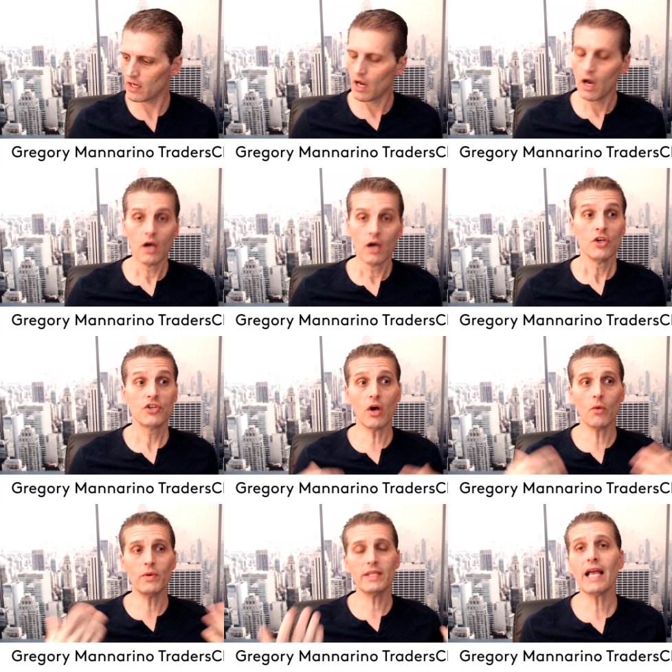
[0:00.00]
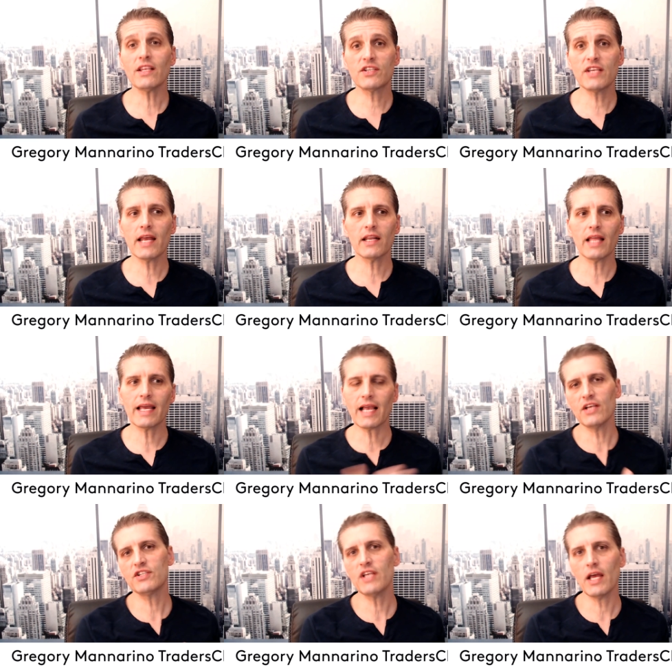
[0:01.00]
So with that said, like I
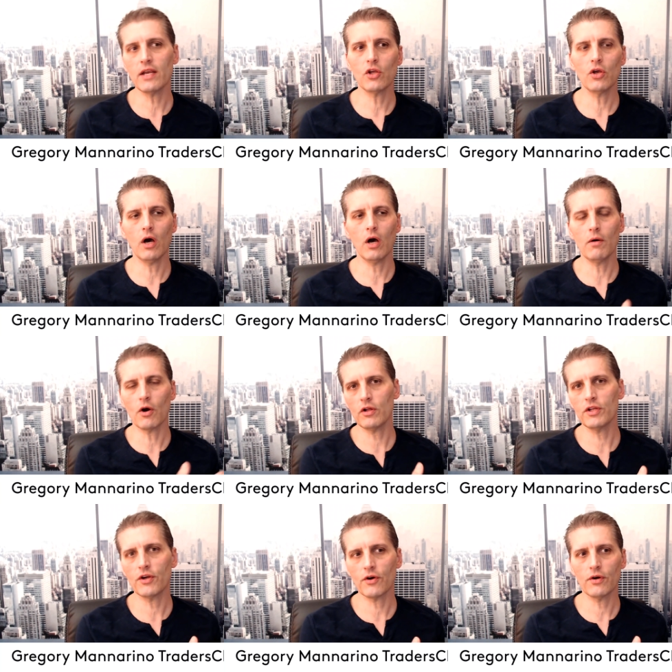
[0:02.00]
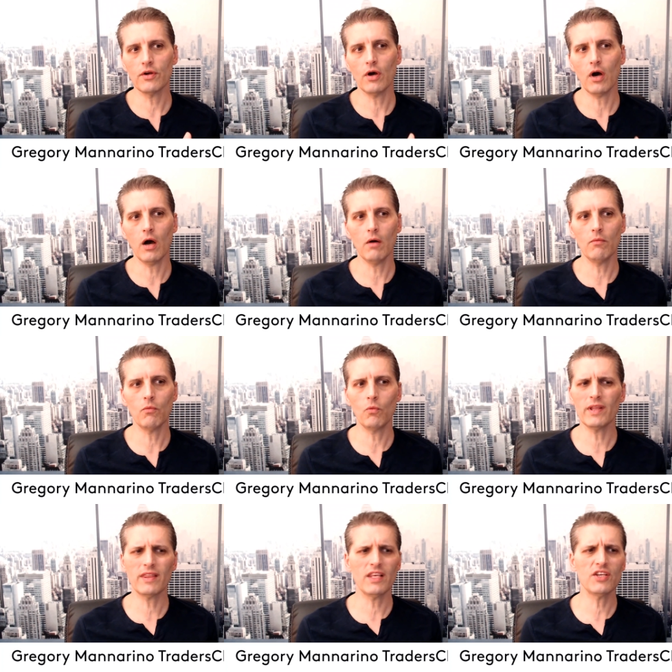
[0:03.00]
said uh, earlier, um, with the
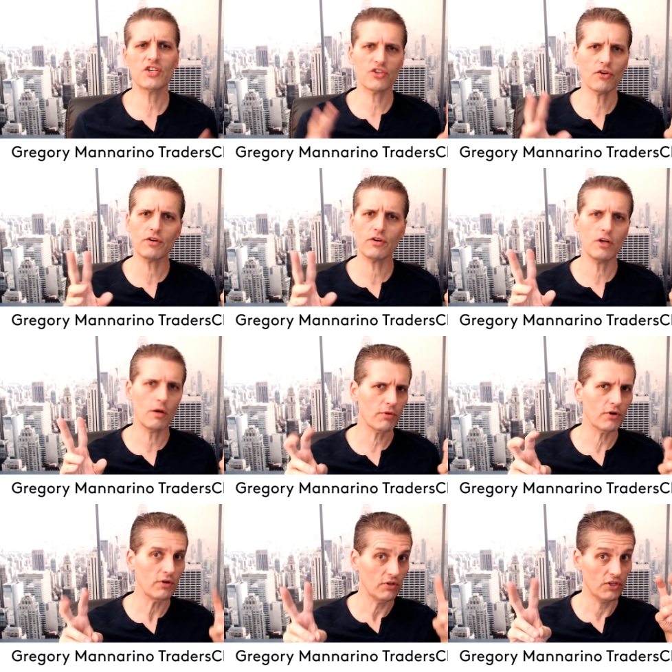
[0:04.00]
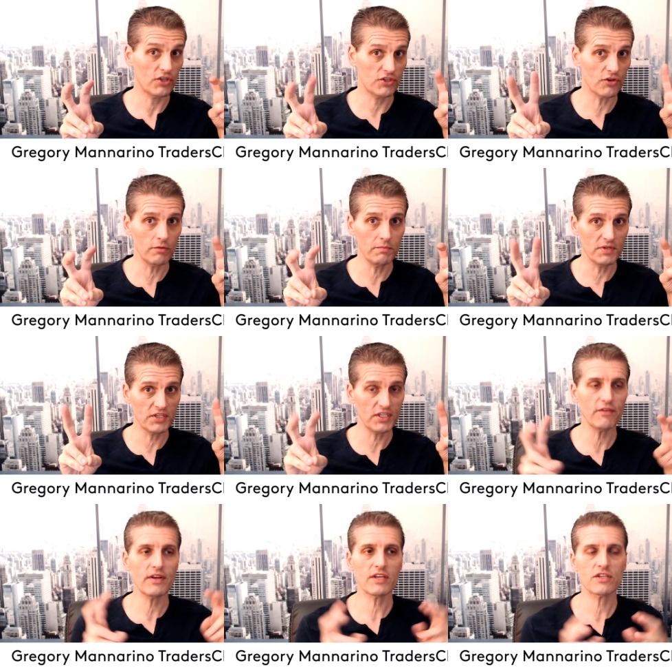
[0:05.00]
certain number, the certain mysterious
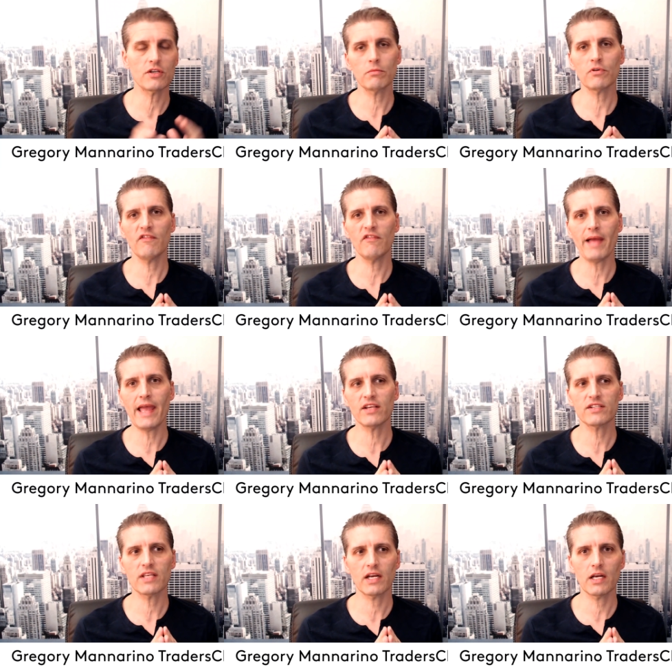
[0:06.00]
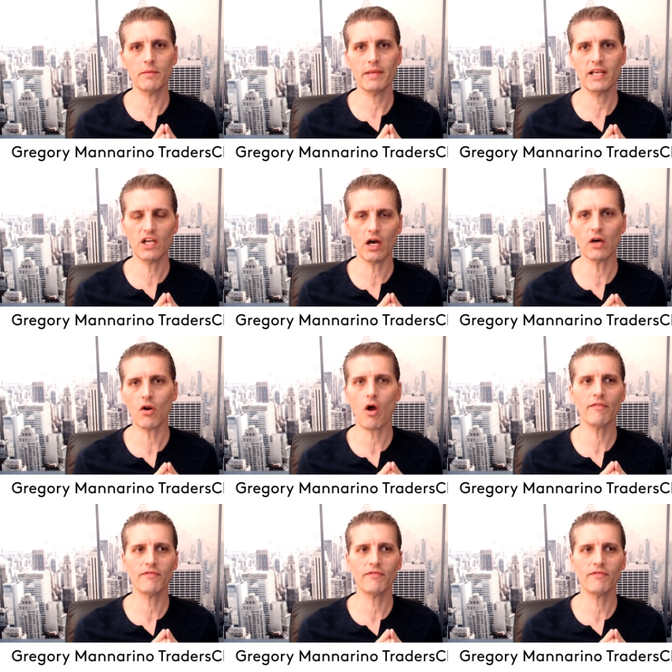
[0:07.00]
number of banks that are going to be cut off,